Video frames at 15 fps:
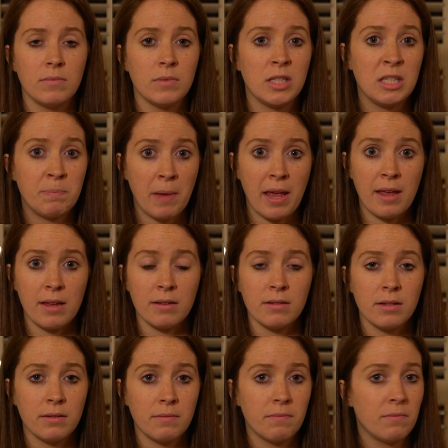
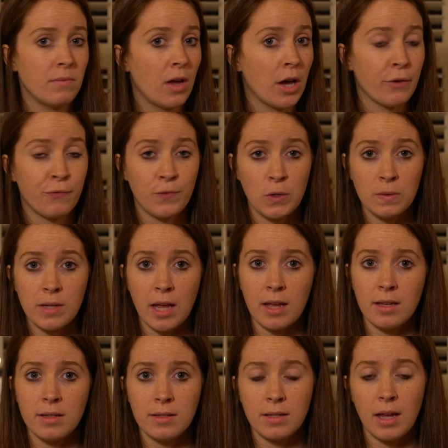spend a few
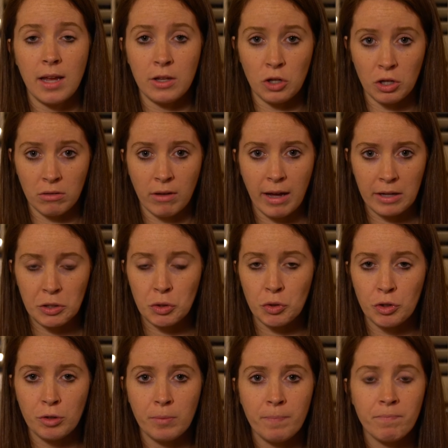days in your
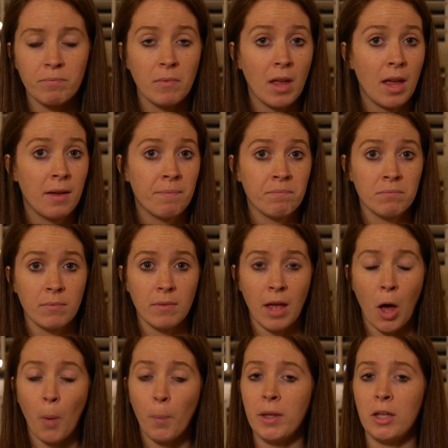classroom
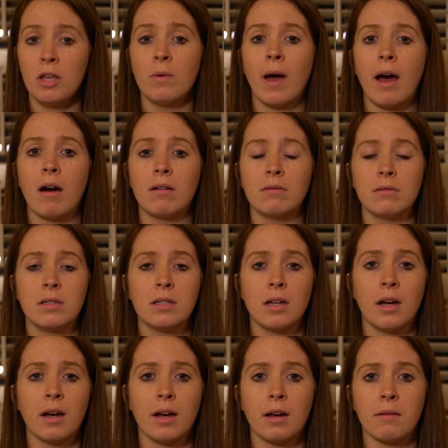helping you out,
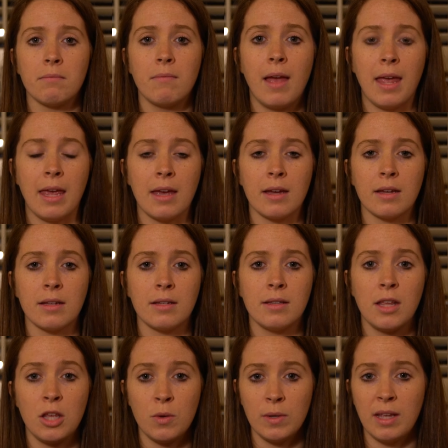and
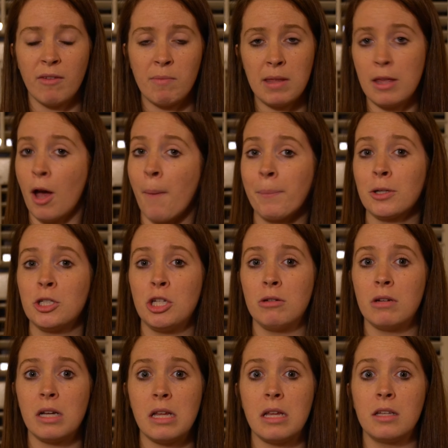that you would give me the
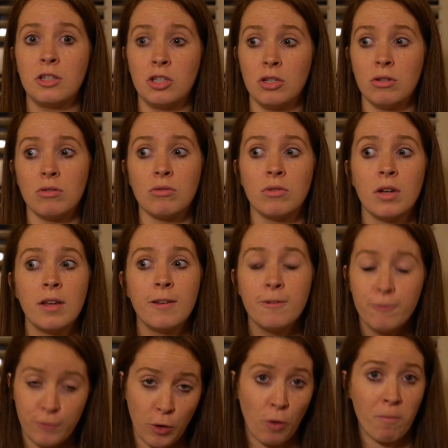opportunity to
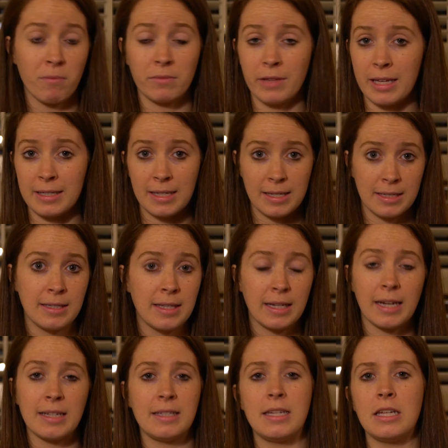film lessons that
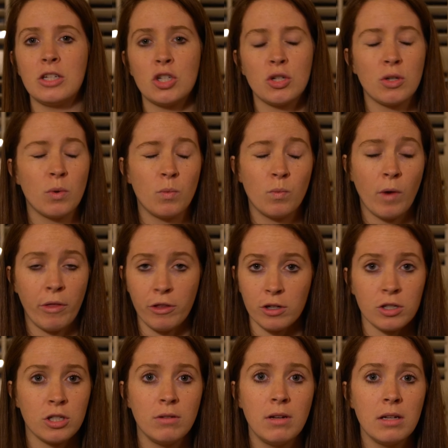I teach with your
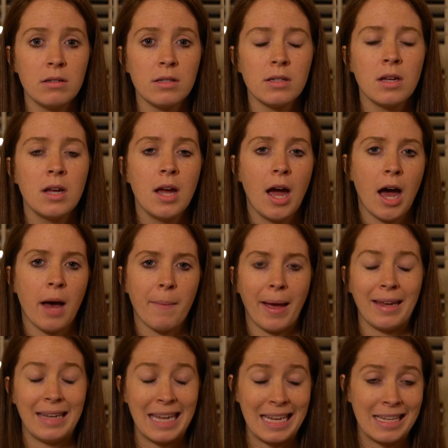students.
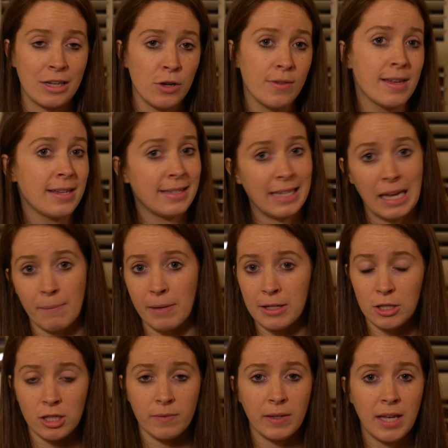I need to do this to get my
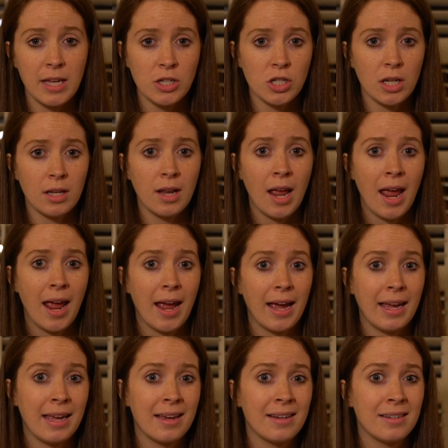certification,
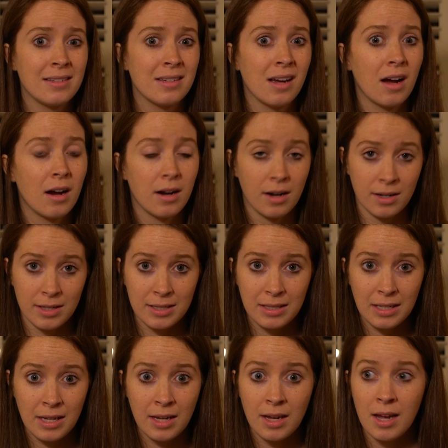and
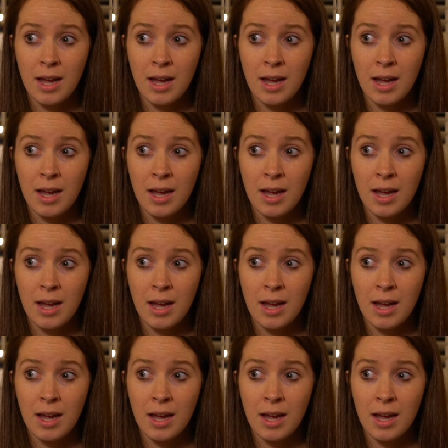honestly,